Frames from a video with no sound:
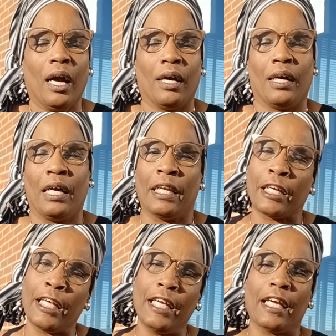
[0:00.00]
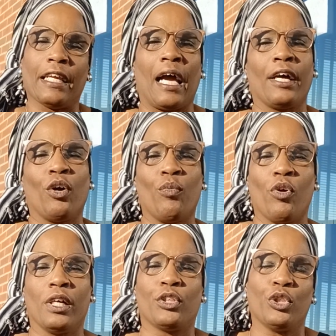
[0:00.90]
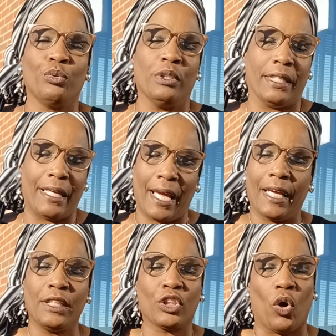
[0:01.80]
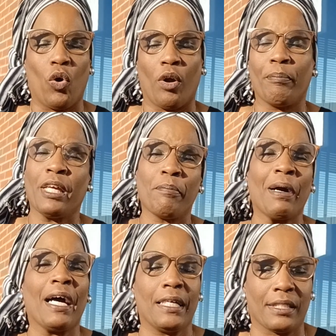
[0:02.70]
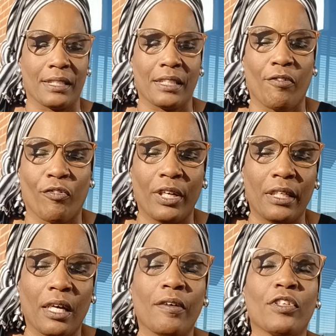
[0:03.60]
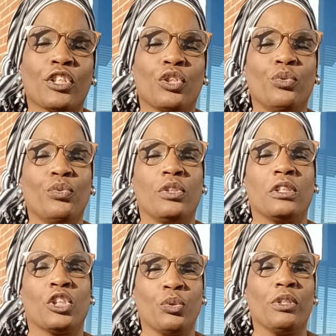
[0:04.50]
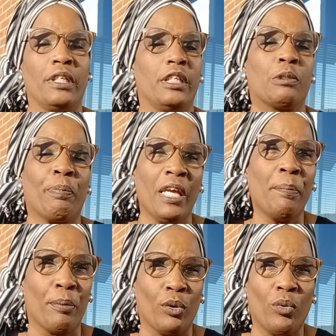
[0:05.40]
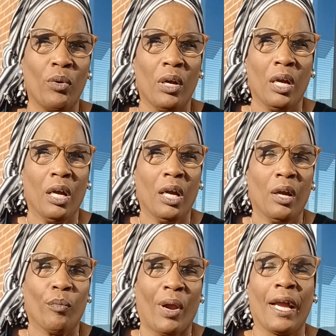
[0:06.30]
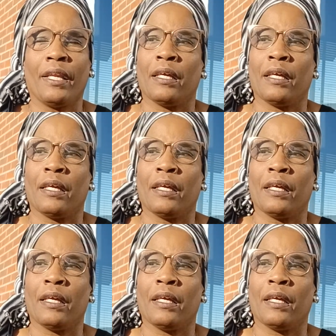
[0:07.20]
And again, I don't want to negate or minimize the suffering of the Sudanese people, right?